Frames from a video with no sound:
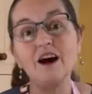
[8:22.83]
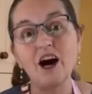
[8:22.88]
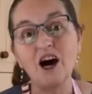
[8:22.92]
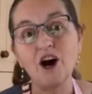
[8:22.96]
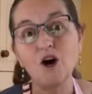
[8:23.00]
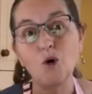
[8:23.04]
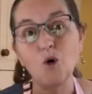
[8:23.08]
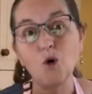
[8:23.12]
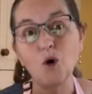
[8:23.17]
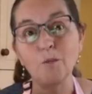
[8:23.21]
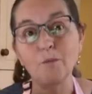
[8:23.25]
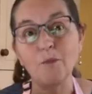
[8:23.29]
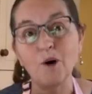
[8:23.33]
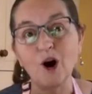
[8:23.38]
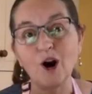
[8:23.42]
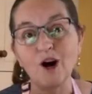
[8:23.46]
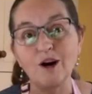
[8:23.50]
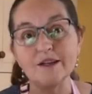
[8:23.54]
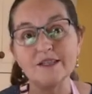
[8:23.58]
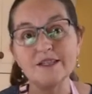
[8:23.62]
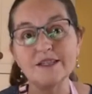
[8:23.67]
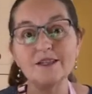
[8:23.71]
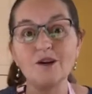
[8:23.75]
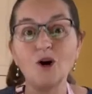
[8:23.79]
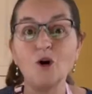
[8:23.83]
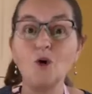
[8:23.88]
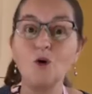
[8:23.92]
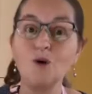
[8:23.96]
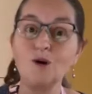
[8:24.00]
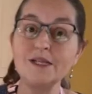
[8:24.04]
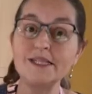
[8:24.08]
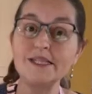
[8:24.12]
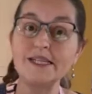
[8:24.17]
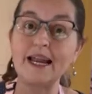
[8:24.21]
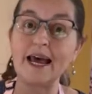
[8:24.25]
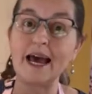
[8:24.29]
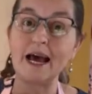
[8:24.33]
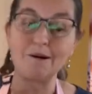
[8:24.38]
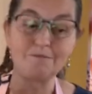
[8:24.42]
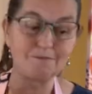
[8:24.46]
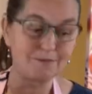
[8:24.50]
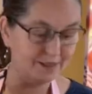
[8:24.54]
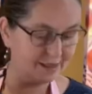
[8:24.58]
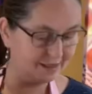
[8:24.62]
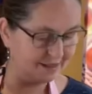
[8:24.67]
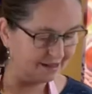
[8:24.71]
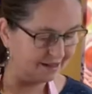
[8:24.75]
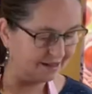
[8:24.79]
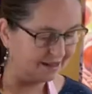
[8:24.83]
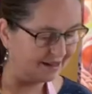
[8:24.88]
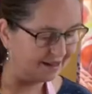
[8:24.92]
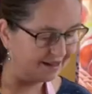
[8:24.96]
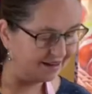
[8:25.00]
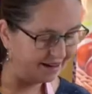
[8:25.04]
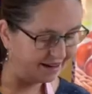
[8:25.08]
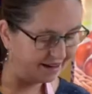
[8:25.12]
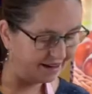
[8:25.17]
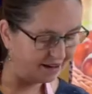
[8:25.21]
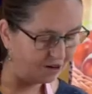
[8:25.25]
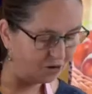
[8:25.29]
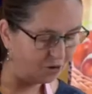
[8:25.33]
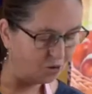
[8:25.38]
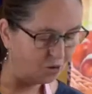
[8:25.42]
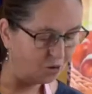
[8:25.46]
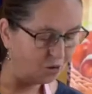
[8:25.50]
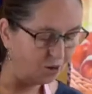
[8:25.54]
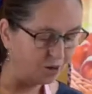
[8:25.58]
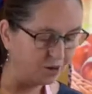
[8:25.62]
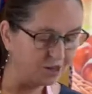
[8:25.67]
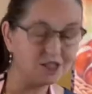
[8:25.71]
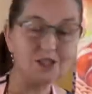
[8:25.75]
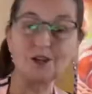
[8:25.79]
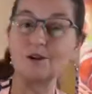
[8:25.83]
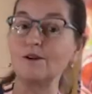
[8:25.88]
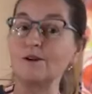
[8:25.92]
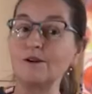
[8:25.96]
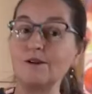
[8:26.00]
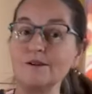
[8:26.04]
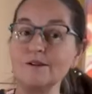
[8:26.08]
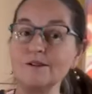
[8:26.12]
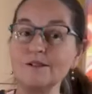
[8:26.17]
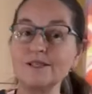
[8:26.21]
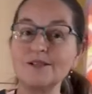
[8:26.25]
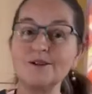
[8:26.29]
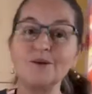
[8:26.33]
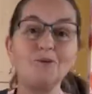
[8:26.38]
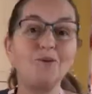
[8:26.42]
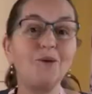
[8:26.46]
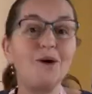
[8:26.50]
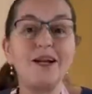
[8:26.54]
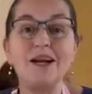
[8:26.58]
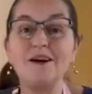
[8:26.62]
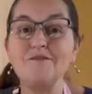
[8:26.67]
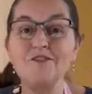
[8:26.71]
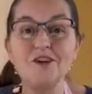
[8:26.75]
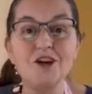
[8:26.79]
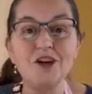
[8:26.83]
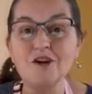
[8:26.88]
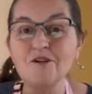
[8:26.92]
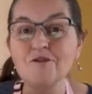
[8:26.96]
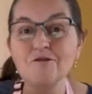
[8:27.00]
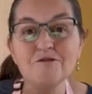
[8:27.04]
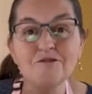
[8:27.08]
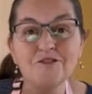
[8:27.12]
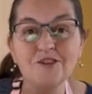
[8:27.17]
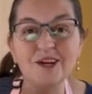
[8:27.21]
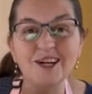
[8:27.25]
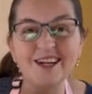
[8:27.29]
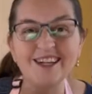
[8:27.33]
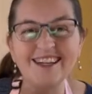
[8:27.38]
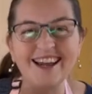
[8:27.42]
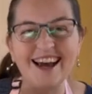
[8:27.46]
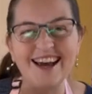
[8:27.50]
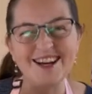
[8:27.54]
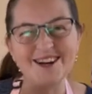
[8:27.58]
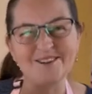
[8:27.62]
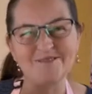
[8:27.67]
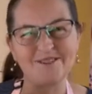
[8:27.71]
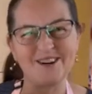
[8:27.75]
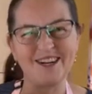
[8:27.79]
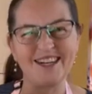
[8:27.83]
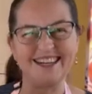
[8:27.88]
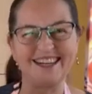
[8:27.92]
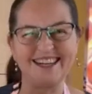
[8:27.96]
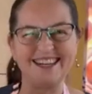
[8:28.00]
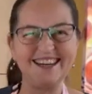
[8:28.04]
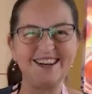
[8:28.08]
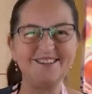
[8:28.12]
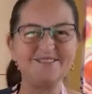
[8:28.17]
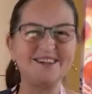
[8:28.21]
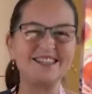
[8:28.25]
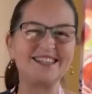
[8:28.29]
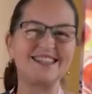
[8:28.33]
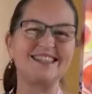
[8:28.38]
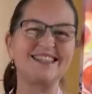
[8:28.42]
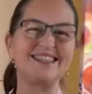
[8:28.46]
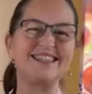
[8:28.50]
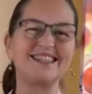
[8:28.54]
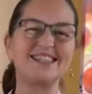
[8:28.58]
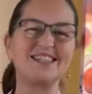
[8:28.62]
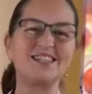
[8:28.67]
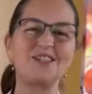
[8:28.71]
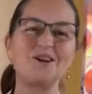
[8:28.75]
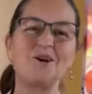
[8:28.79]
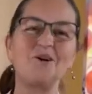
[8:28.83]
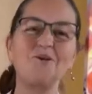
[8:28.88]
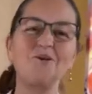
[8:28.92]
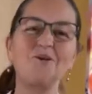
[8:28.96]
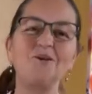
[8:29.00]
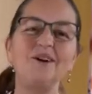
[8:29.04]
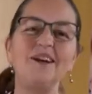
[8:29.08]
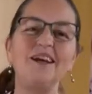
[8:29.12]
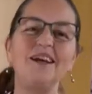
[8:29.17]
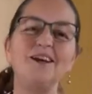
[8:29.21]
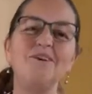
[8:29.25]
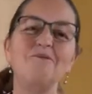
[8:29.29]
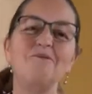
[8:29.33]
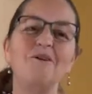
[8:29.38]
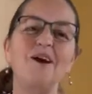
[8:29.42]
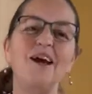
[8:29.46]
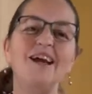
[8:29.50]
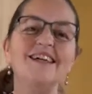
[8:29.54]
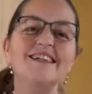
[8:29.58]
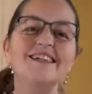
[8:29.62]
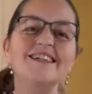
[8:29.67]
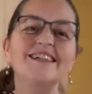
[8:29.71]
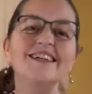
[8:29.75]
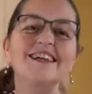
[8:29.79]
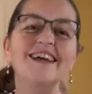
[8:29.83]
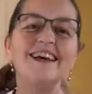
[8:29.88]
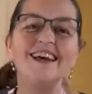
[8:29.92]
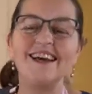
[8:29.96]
or bars or slabs or circles, whatever you feel like really, which is totally great.